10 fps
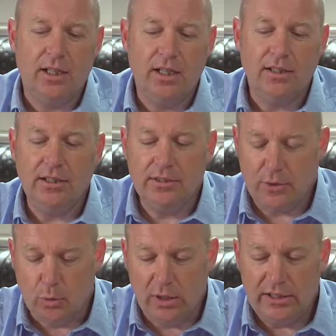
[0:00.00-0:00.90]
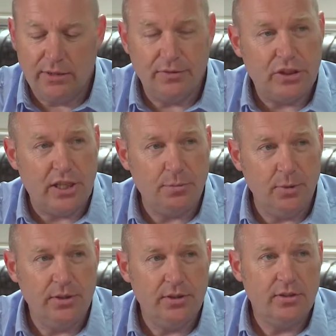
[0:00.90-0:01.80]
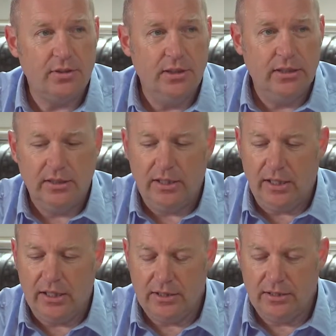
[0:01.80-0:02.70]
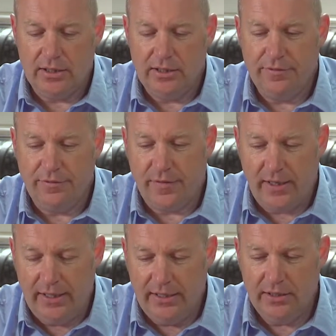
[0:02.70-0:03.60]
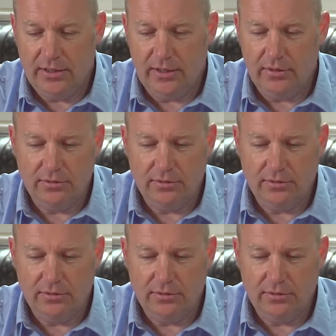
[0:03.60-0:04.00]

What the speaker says: I think the quality of assessment is defined